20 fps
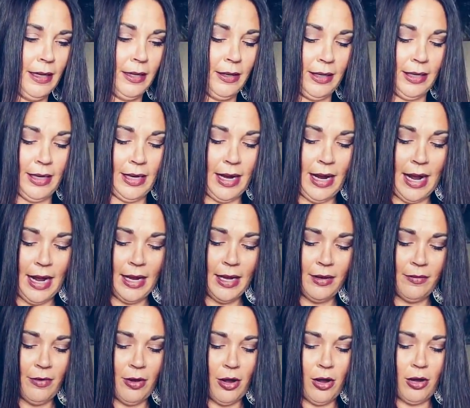Okay, I
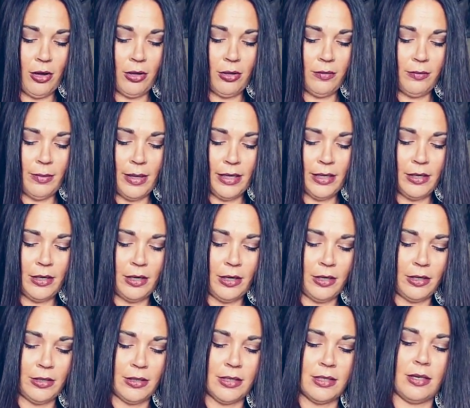have all of my
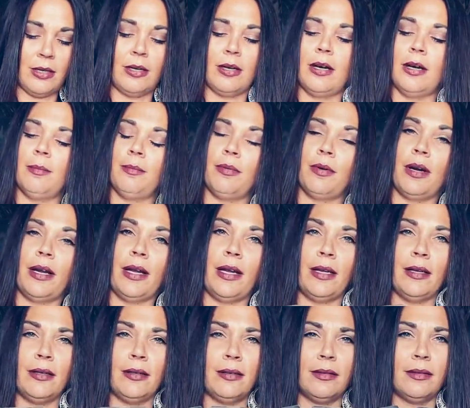cards are
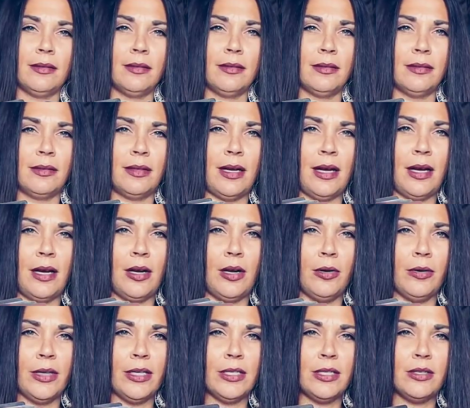upright. I
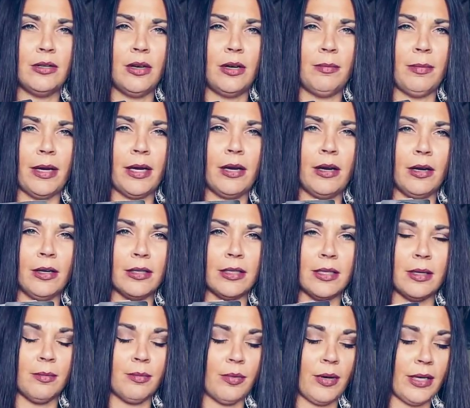always do all my cards
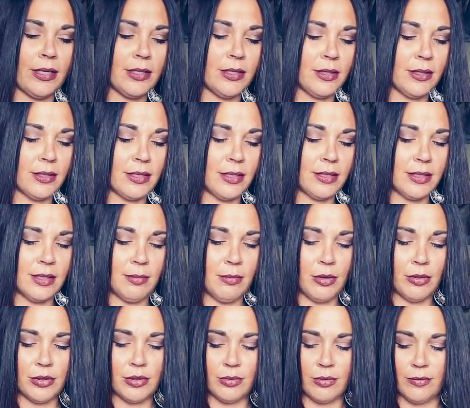upright. So this is the
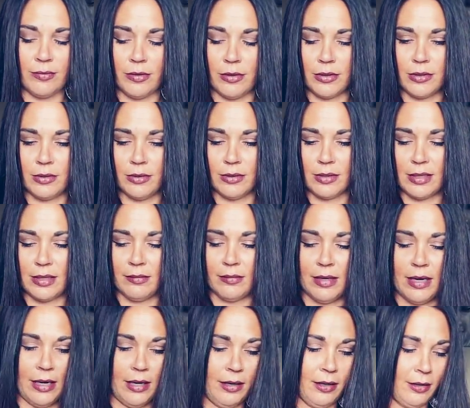most reversals I've
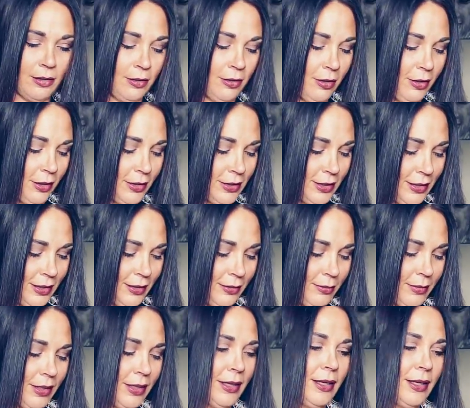gotten in a long time.